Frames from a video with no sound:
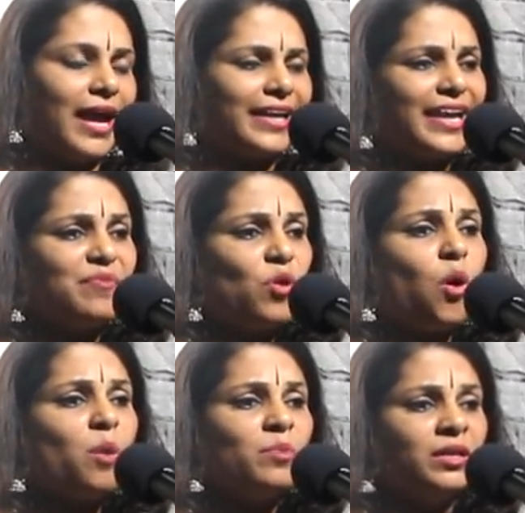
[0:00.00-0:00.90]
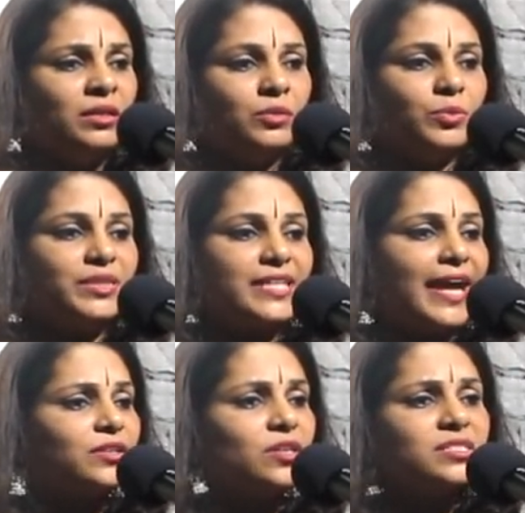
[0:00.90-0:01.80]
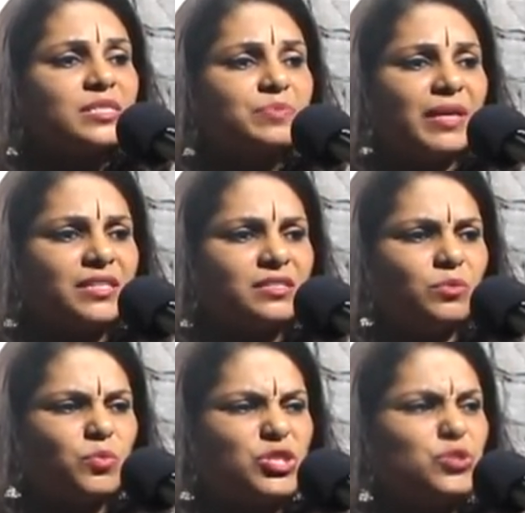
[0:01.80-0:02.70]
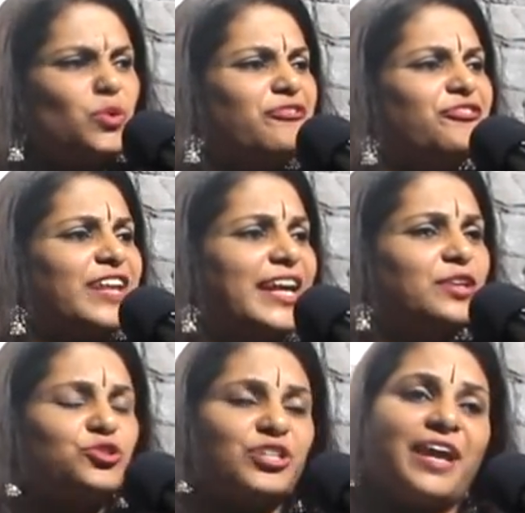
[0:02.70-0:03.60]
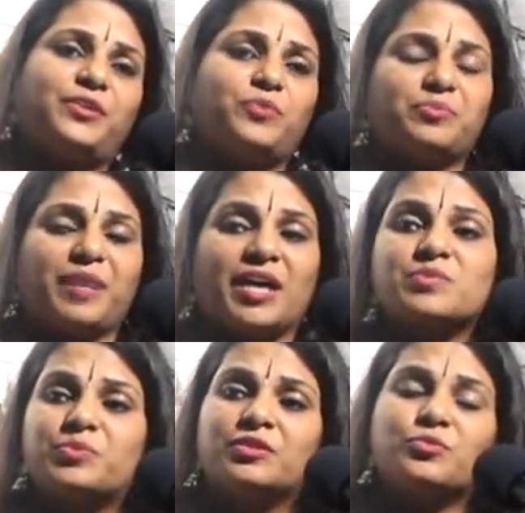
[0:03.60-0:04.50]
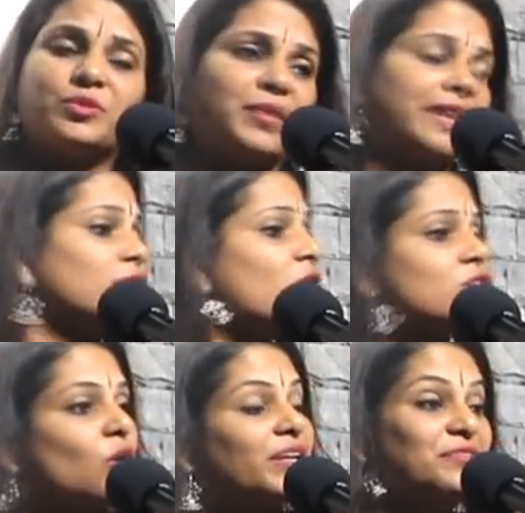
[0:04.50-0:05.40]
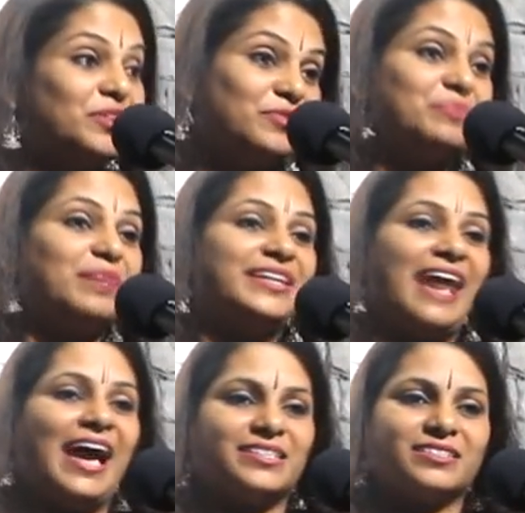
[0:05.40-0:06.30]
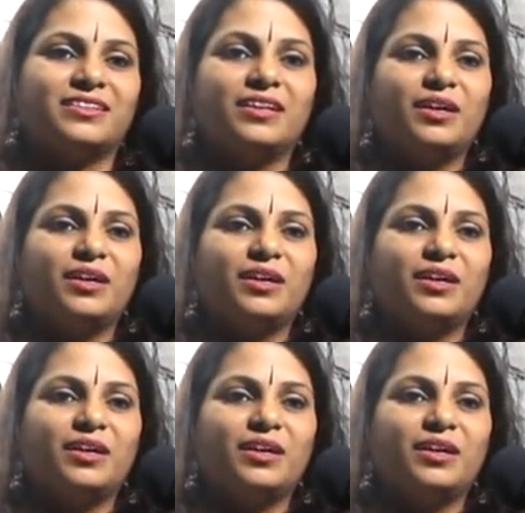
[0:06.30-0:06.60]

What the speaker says: I came home with the diagnosis but was too afraid to share it with my husband, with my in-laws, or even with my dad